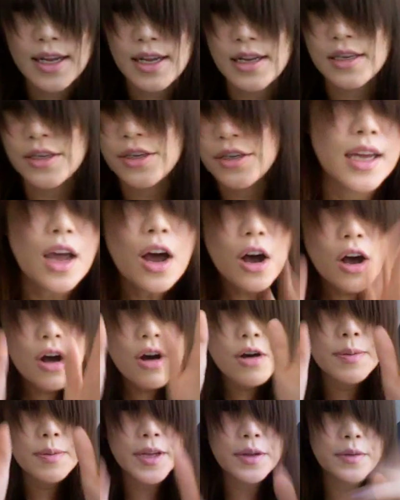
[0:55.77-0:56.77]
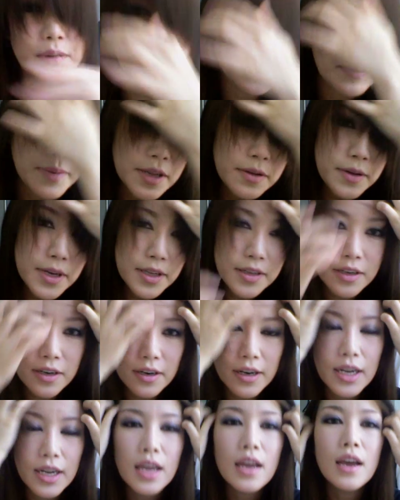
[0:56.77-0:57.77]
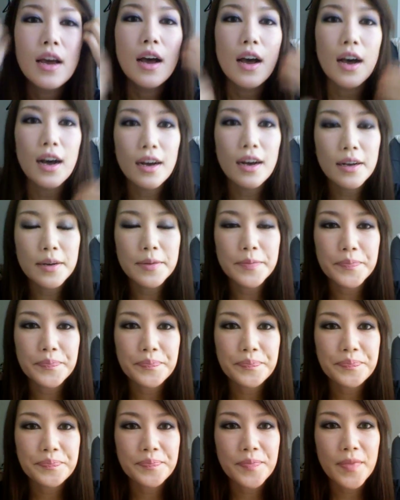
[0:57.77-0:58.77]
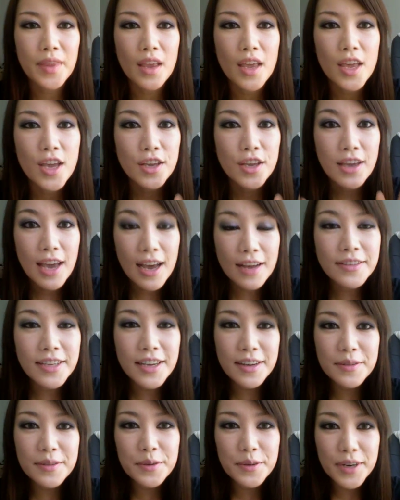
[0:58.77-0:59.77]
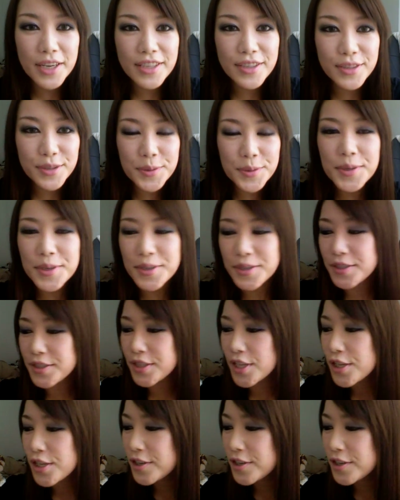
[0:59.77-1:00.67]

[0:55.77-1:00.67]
And oh, by the way, sorry, you have to have the right tools.